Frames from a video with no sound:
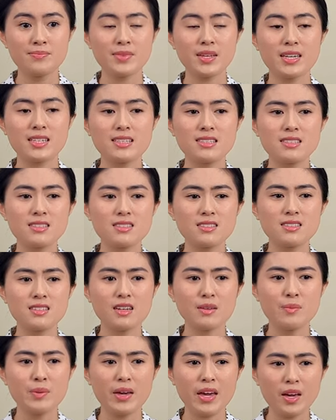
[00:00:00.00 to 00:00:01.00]
And
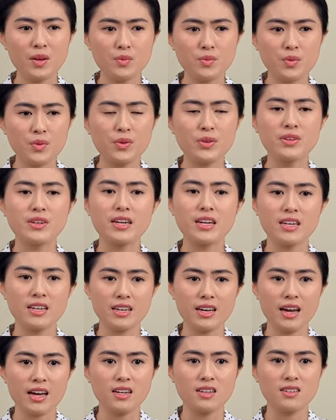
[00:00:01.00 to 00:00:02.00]
I became worried
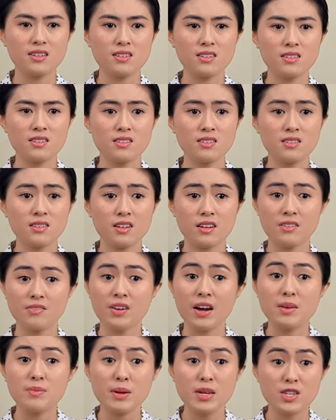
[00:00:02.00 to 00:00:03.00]
again that if
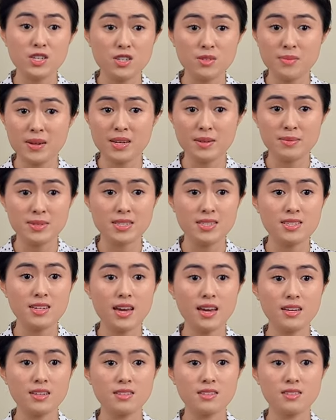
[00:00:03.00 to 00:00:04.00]
I made too many
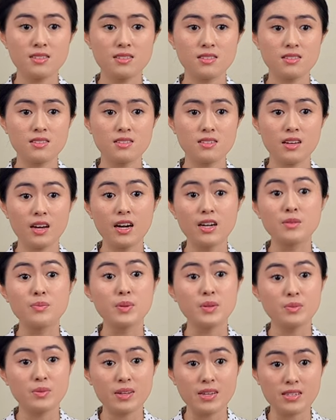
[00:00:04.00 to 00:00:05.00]
mistakes, I'd
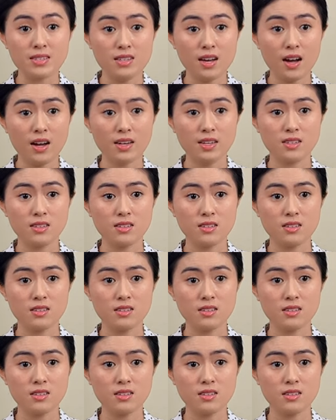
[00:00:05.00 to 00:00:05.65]
be reassigned.